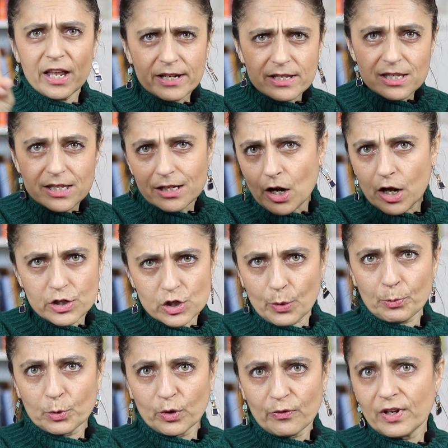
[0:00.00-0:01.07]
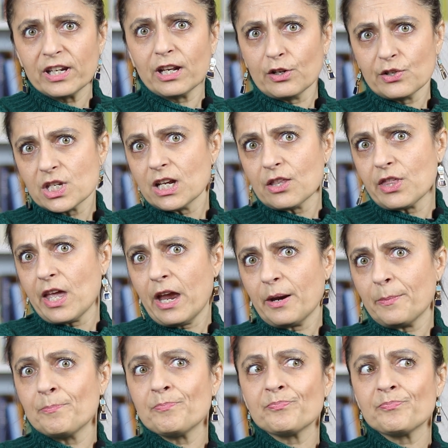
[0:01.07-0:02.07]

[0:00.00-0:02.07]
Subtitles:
innocent until proven guilty thing.